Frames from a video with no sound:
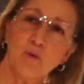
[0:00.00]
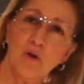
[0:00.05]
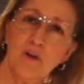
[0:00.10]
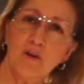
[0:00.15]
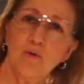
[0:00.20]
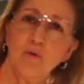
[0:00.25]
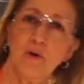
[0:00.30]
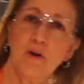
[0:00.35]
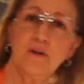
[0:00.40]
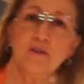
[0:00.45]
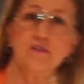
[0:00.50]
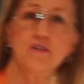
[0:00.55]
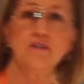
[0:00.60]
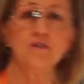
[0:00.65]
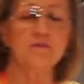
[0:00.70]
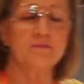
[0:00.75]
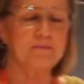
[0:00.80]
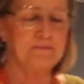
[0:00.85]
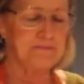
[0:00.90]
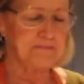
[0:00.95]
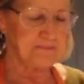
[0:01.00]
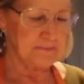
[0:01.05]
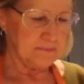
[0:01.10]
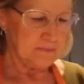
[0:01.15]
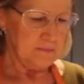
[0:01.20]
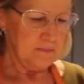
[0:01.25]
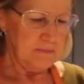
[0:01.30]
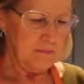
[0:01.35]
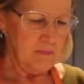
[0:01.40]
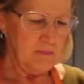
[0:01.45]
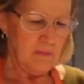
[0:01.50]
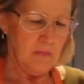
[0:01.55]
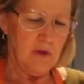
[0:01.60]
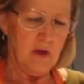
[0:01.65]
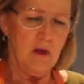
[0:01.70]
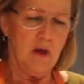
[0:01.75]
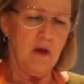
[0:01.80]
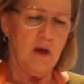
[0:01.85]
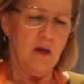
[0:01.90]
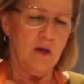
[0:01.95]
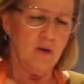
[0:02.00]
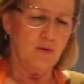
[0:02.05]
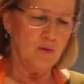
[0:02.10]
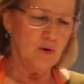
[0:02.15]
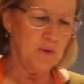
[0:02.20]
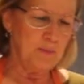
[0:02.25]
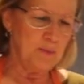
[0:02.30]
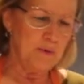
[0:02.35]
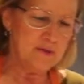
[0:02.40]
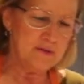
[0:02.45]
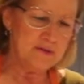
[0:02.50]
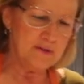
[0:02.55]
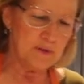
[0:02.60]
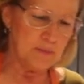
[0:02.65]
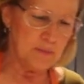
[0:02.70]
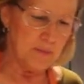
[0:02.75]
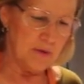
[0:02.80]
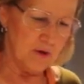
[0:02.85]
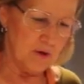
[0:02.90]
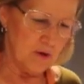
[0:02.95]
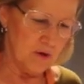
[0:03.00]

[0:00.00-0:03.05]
what you want to do. You want to put some